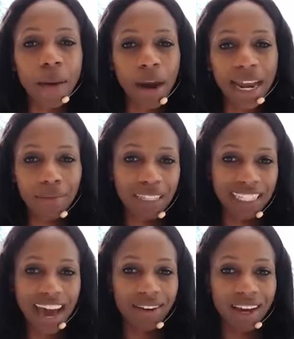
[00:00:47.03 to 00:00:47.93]
My name
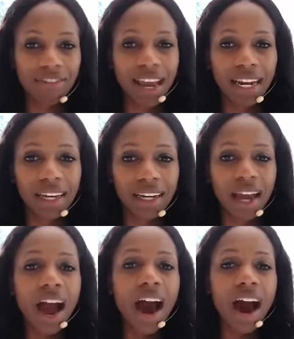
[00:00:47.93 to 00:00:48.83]
is Caroline
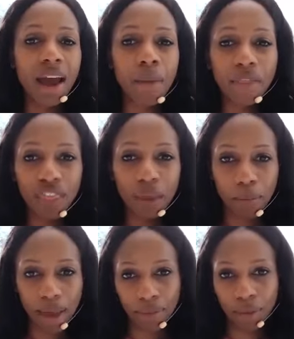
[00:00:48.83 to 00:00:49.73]
Flanagan. I'm the
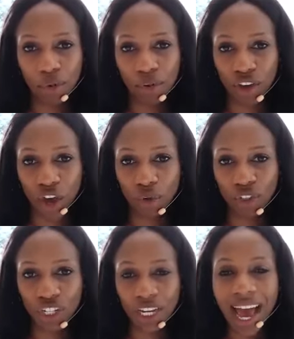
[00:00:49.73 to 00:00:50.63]
Babyproof
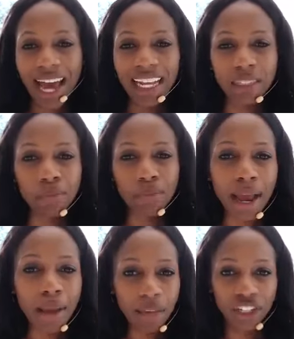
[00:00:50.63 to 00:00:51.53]
coach, and it's
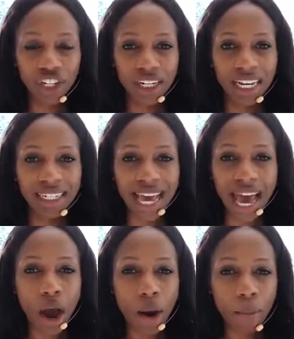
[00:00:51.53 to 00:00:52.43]
my mission to
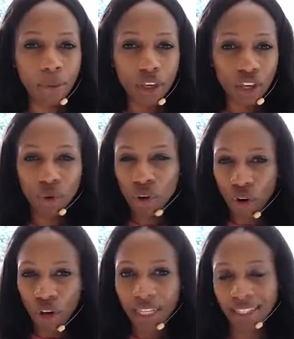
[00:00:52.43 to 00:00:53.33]
help you
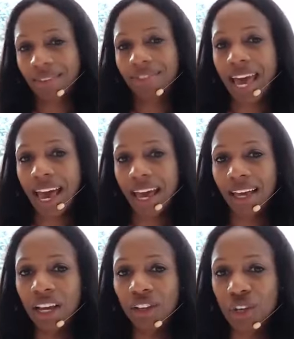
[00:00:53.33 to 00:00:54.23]
lawyers out there
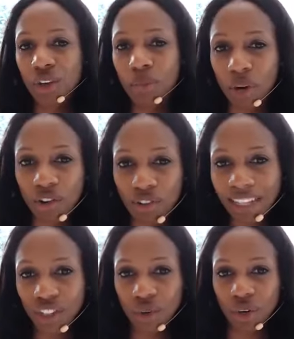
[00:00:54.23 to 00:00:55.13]
to
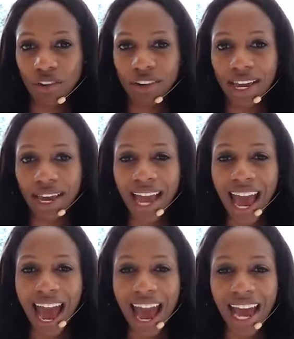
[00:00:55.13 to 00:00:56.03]
progress your career
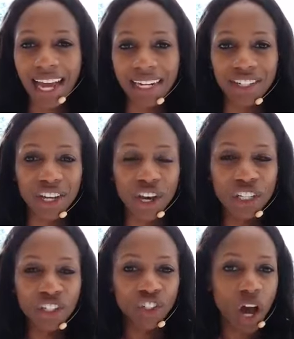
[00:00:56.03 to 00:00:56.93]
and
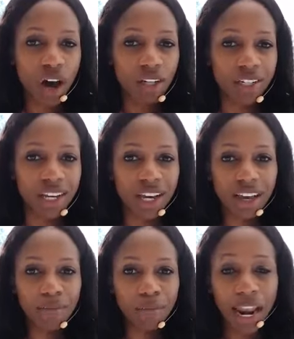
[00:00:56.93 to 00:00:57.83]
start,
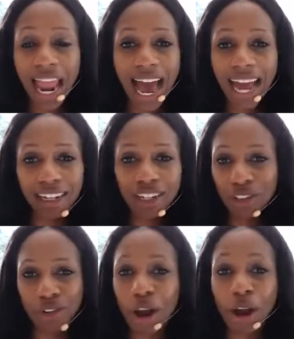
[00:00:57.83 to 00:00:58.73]

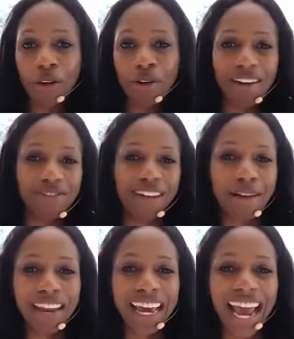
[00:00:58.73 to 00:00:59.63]
plan, grow a
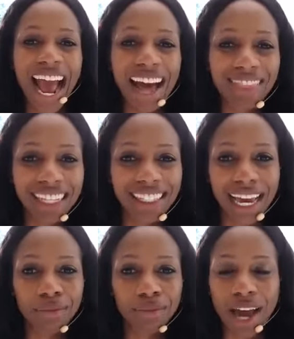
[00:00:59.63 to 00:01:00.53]
family at the
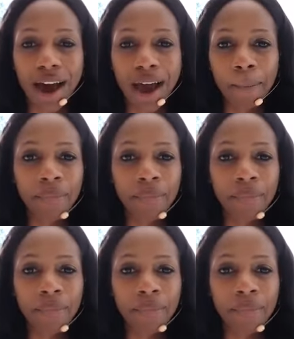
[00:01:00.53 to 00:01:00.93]
same time.